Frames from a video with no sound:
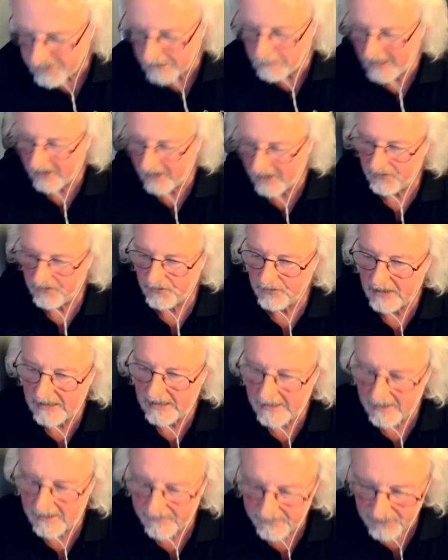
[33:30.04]
depends
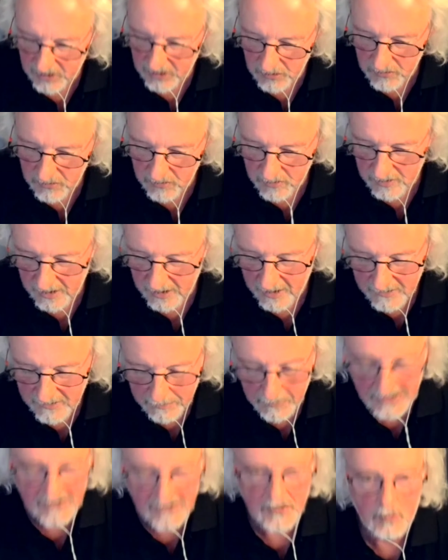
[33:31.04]
really if you're, it
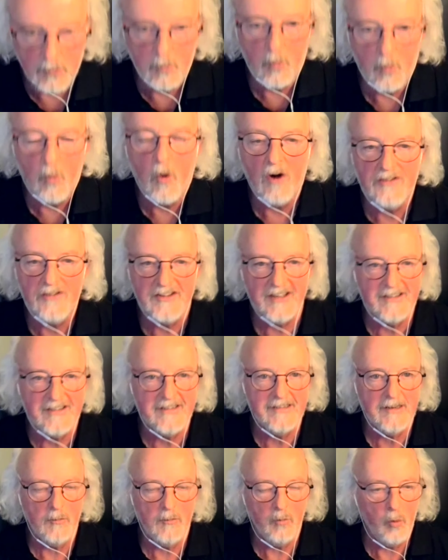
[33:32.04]
depends on what the,
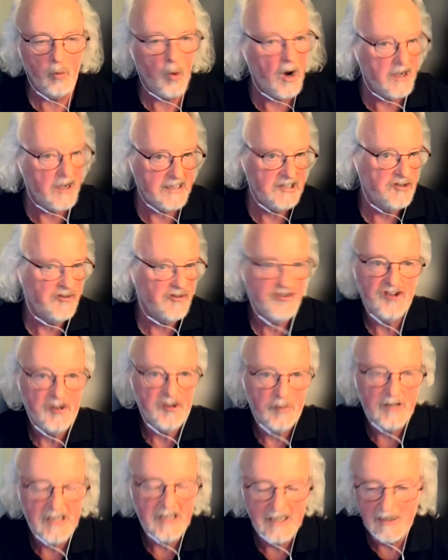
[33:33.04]
why you're
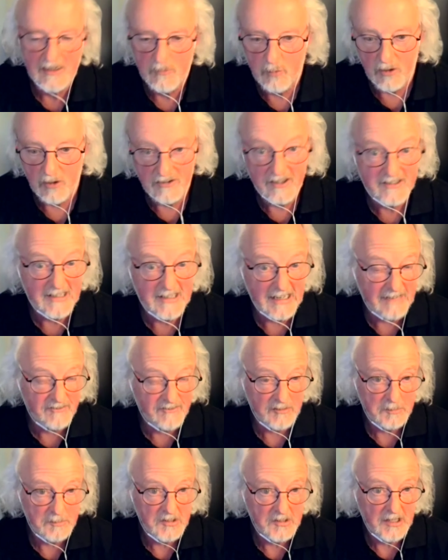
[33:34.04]
doing it and what the
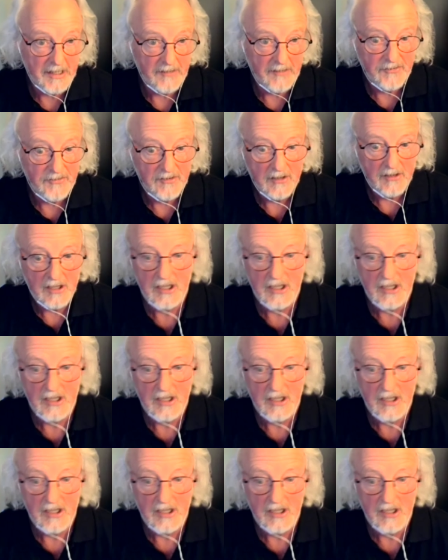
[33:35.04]
deliverable is.